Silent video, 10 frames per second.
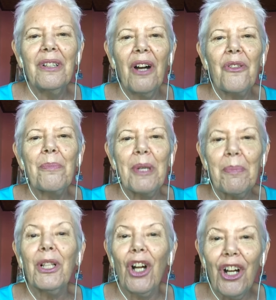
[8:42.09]
Other
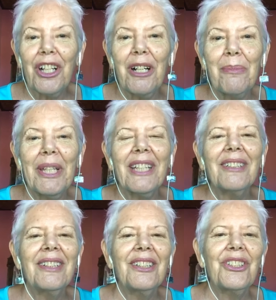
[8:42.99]
people are coming
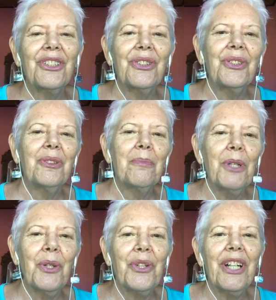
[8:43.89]
to
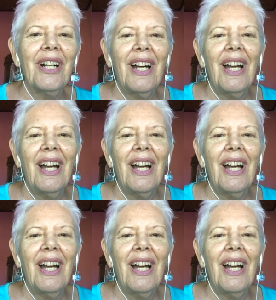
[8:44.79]
Bona,